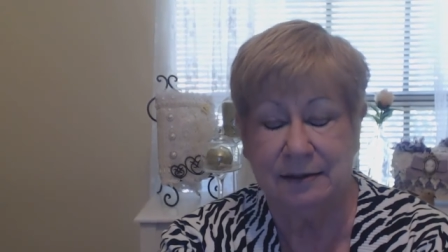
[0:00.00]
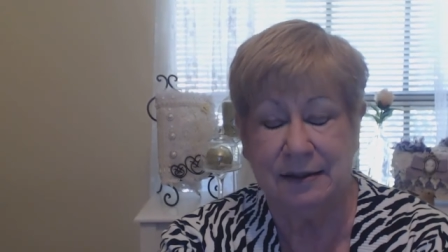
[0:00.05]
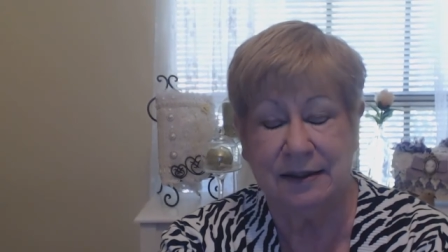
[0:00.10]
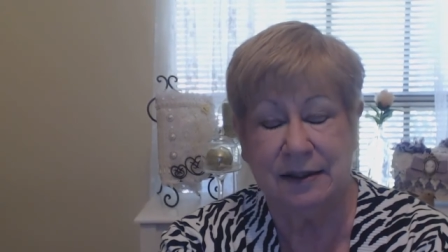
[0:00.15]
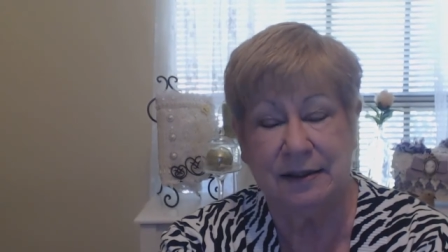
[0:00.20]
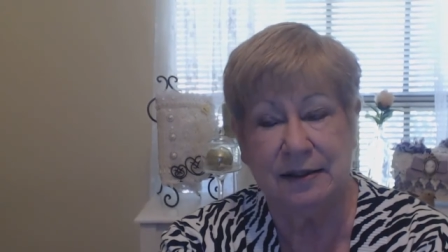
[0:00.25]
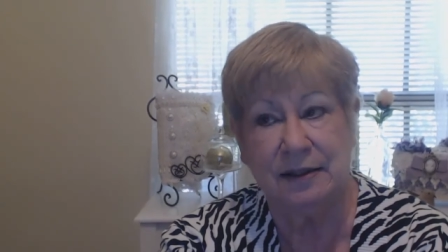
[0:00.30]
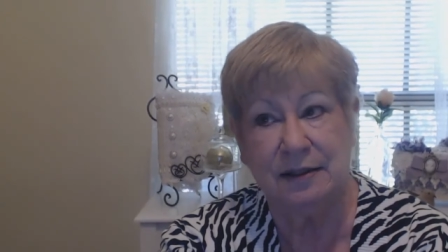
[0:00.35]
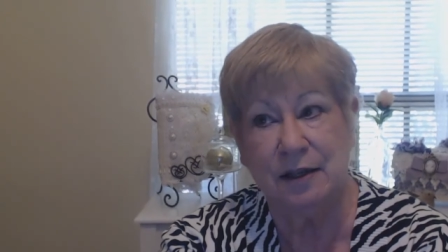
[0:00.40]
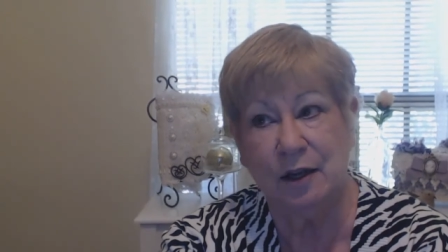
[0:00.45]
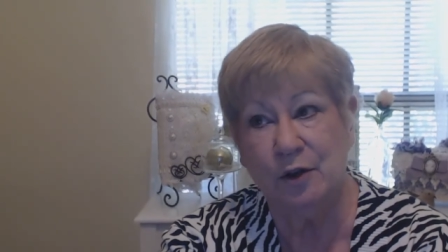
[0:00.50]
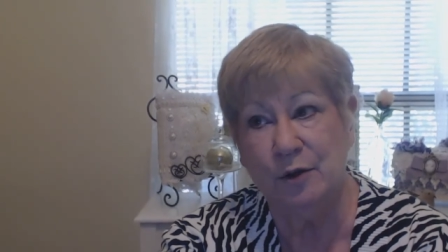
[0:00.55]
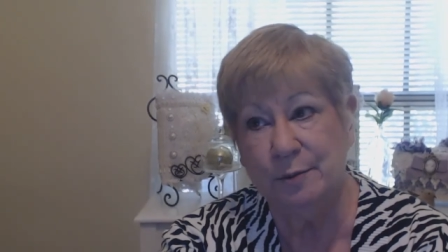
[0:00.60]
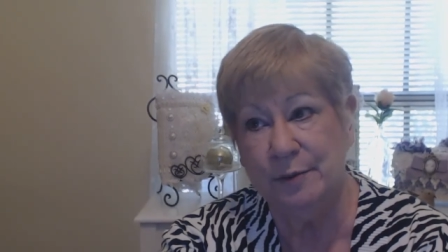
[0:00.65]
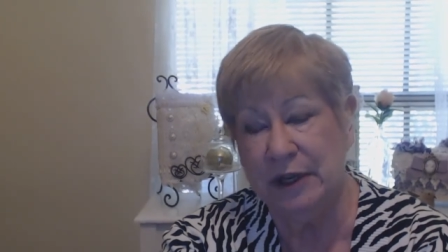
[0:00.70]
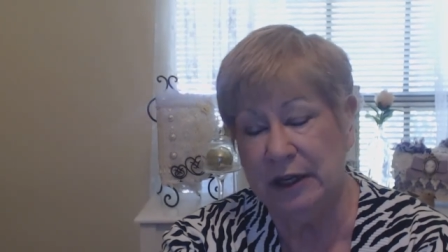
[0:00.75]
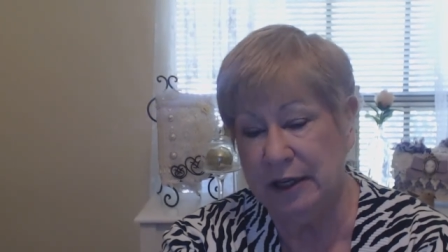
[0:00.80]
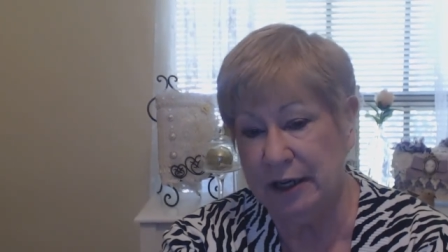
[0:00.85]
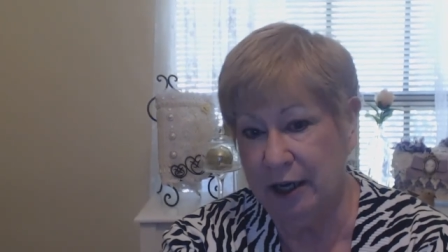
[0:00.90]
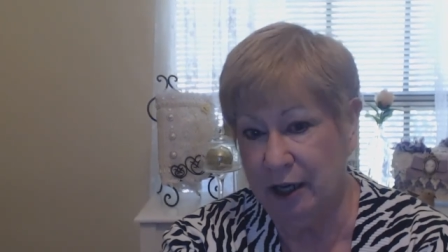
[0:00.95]
so
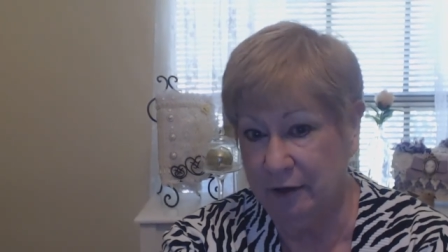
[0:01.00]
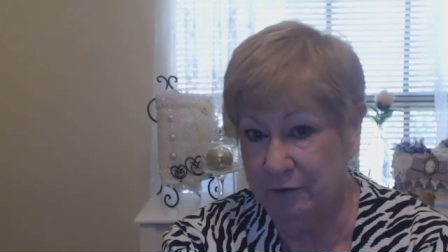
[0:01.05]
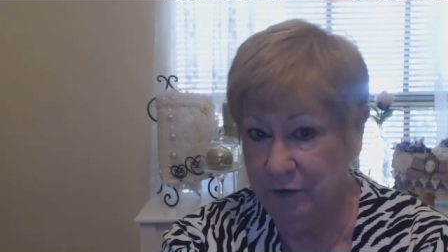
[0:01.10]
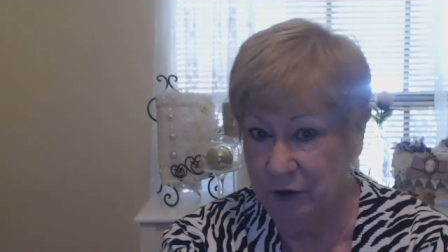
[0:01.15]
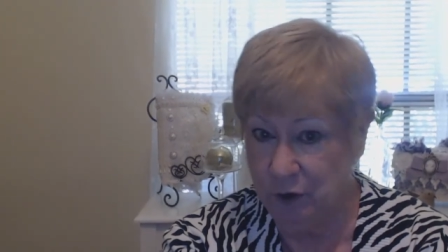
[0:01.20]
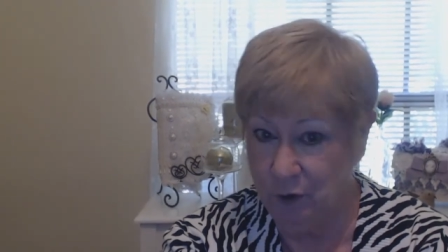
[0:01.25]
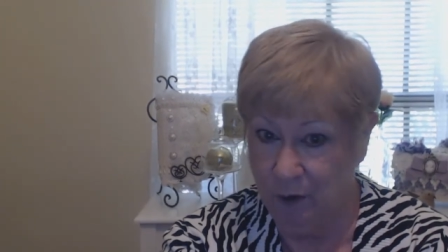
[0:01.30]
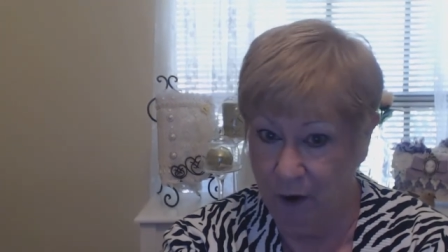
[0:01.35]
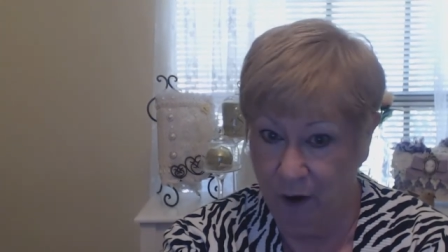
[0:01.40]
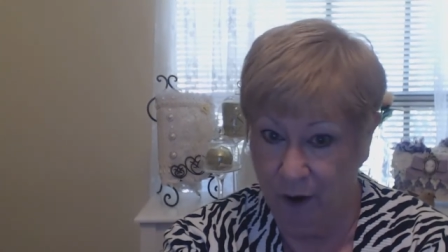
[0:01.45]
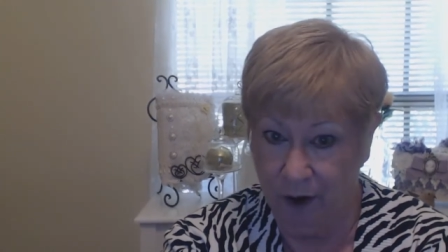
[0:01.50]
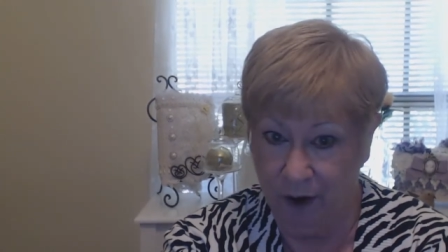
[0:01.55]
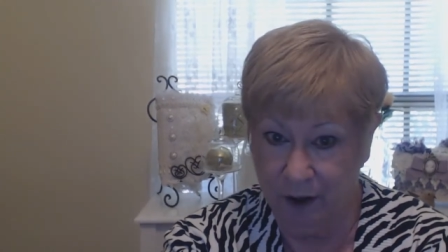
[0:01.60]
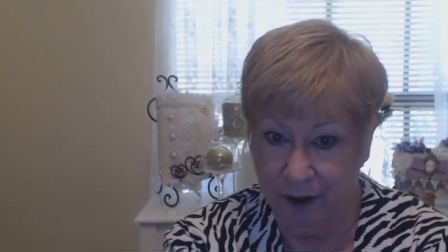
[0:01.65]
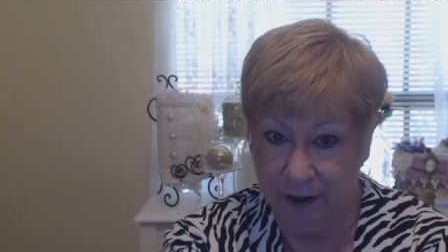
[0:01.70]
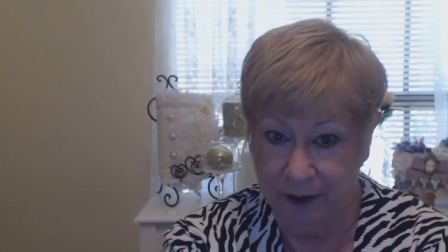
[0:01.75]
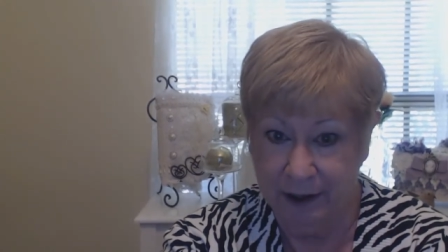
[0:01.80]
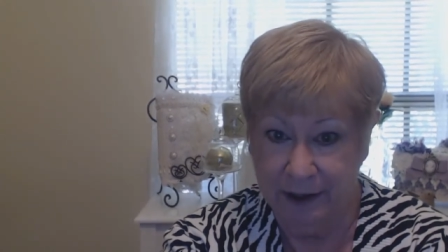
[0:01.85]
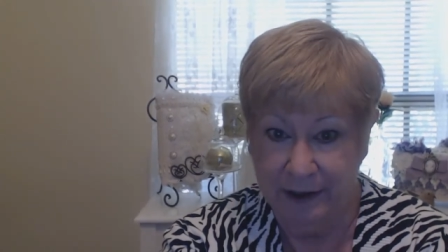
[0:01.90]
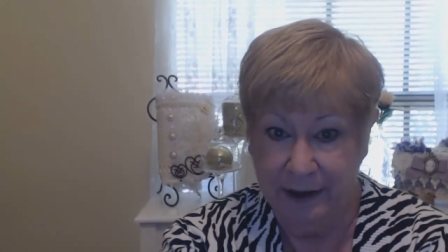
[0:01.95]
many of you
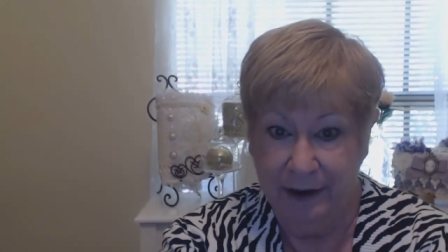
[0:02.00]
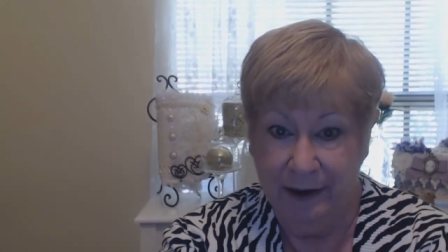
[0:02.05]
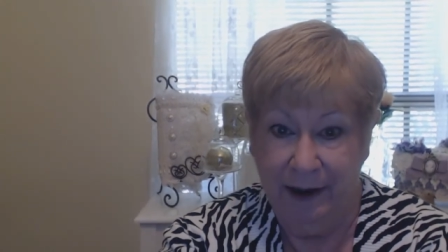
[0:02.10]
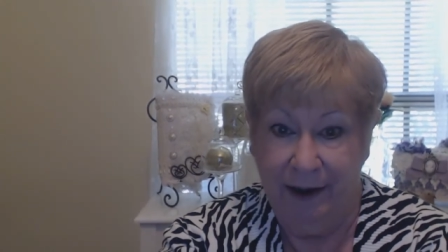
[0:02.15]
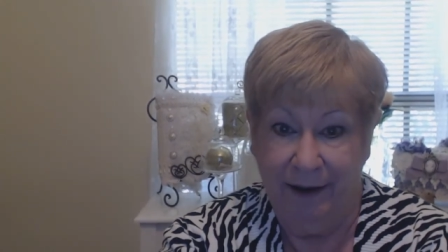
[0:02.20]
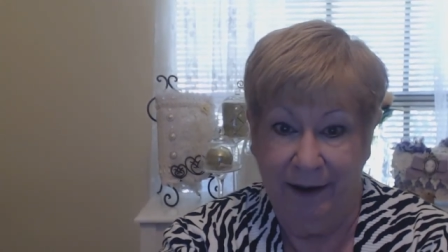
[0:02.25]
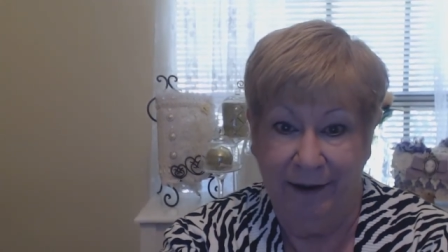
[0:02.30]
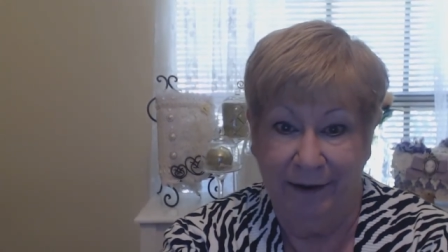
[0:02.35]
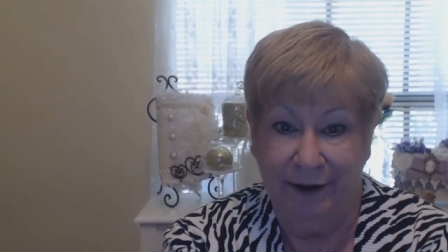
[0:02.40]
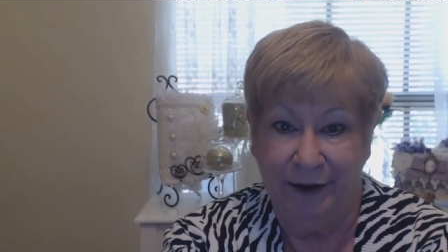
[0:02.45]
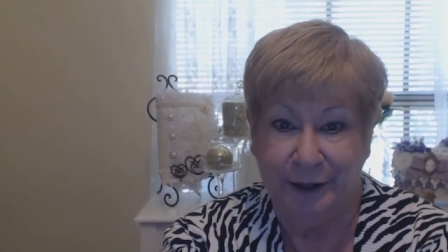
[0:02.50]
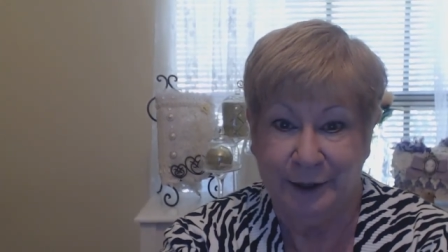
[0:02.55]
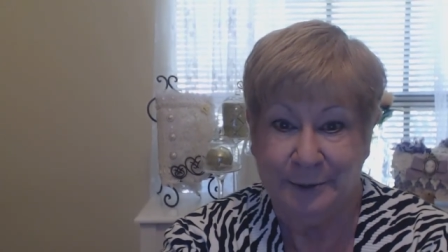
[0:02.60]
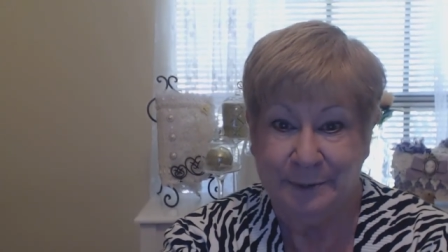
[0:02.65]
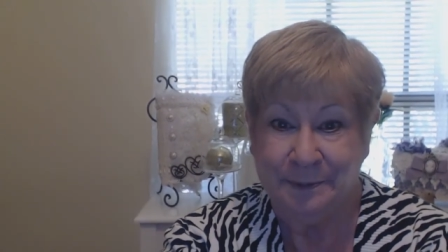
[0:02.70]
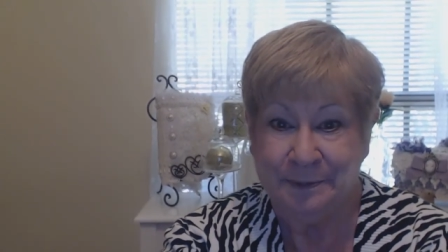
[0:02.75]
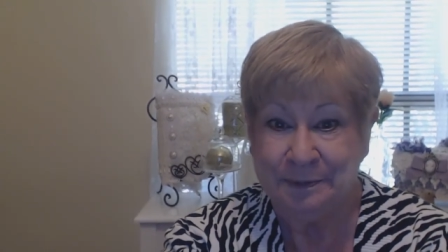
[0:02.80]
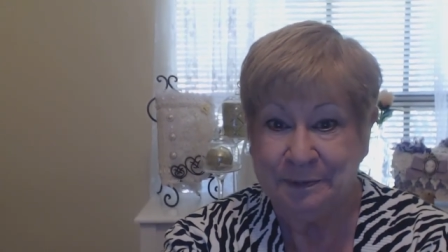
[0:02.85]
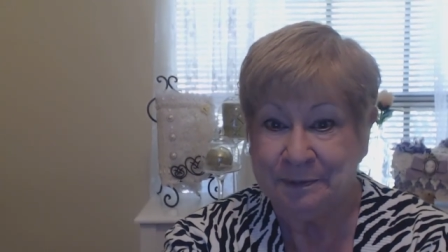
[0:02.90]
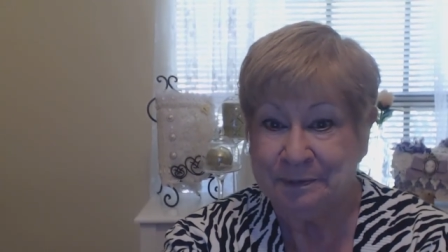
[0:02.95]
are. Um,